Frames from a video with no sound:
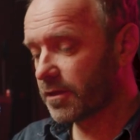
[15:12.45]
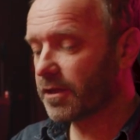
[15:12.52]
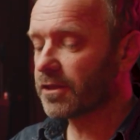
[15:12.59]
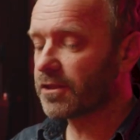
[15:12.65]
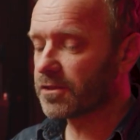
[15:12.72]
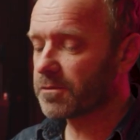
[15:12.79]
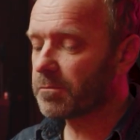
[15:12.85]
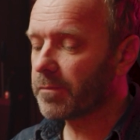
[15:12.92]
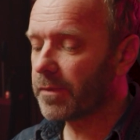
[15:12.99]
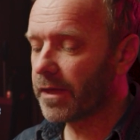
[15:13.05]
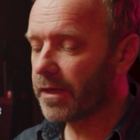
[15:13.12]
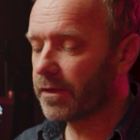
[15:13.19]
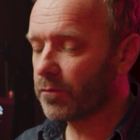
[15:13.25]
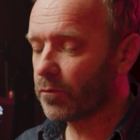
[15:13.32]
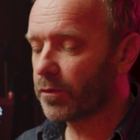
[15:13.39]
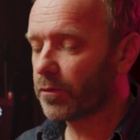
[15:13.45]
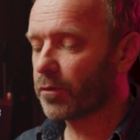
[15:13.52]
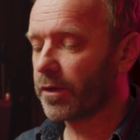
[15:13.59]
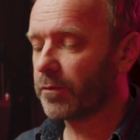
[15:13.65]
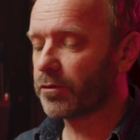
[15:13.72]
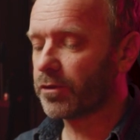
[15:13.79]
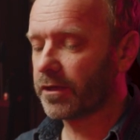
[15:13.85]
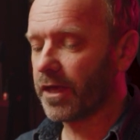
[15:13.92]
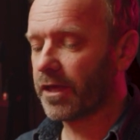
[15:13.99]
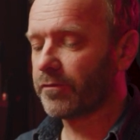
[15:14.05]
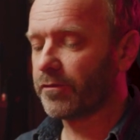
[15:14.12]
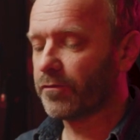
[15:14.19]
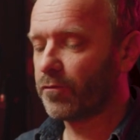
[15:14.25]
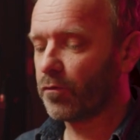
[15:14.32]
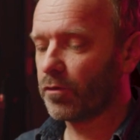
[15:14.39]
it just made, we were able to
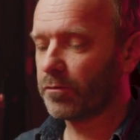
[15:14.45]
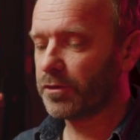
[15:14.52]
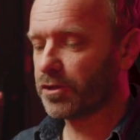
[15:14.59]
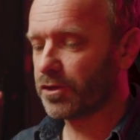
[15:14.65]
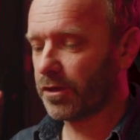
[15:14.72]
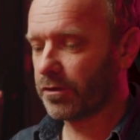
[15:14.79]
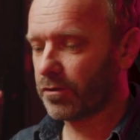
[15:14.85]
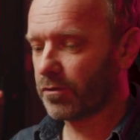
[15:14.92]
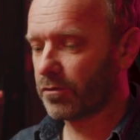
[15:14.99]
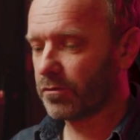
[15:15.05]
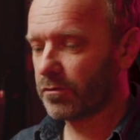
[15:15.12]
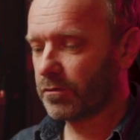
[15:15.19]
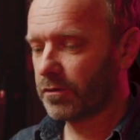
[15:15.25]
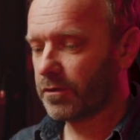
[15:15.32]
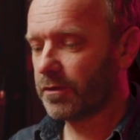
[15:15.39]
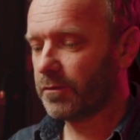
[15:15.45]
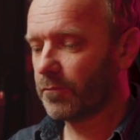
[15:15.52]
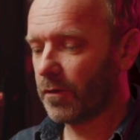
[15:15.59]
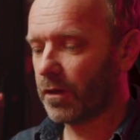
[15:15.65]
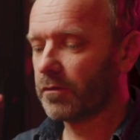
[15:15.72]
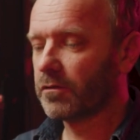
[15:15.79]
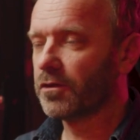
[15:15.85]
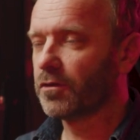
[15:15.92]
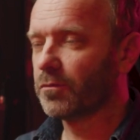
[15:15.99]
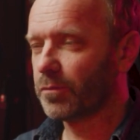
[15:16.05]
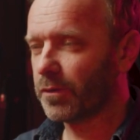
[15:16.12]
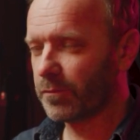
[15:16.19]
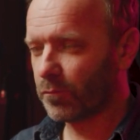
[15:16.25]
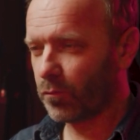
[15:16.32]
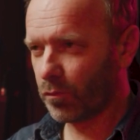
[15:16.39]
kind of inform each other a little
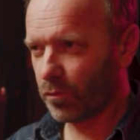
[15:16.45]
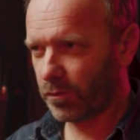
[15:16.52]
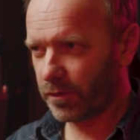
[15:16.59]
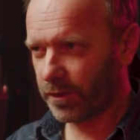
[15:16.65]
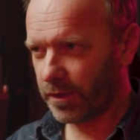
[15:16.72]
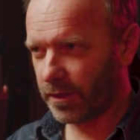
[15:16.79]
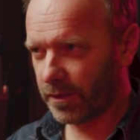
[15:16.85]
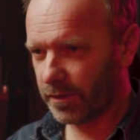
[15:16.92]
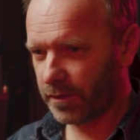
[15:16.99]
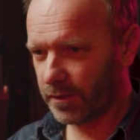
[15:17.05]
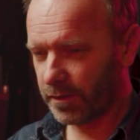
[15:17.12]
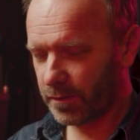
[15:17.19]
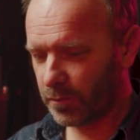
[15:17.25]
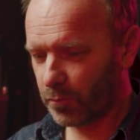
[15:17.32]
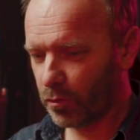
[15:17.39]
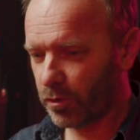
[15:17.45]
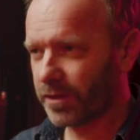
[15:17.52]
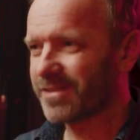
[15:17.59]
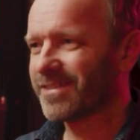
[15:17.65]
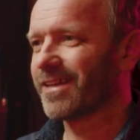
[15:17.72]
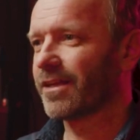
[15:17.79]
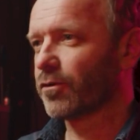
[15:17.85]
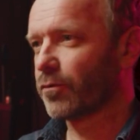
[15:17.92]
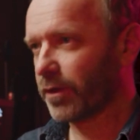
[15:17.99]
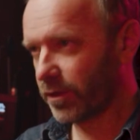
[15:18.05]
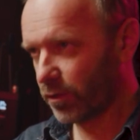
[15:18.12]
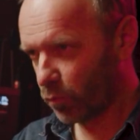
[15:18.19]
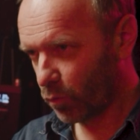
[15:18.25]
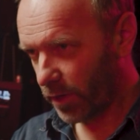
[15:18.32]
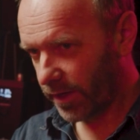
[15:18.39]
bit more in a more
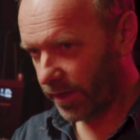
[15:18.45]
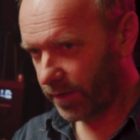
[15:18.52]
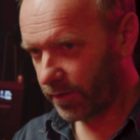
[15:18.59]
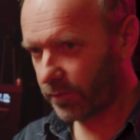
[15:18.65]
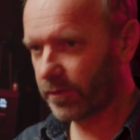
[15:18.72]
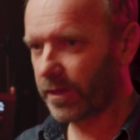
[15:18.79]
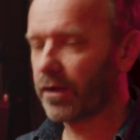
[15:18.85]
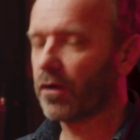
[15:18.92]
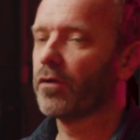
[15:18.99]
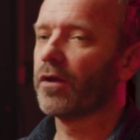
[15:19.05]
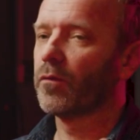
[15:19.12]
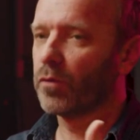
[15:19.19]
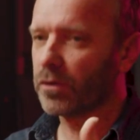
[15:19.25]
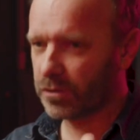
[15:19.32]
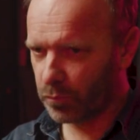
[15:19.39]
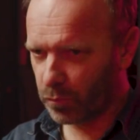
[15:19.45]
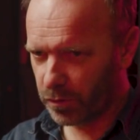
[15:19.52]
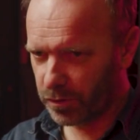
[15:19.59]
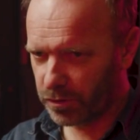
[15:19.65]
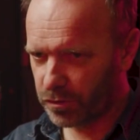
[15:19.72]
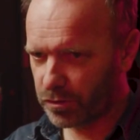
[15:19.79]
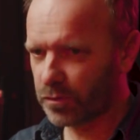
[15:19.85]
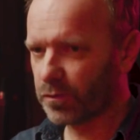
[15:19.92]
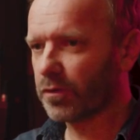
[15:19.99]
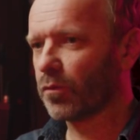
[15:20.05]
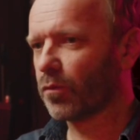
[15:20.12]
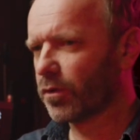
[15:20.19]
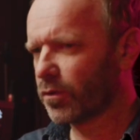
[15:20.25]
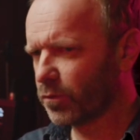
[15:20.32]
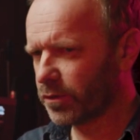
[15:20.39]
accelerated way. Like, okay, what are you doing? What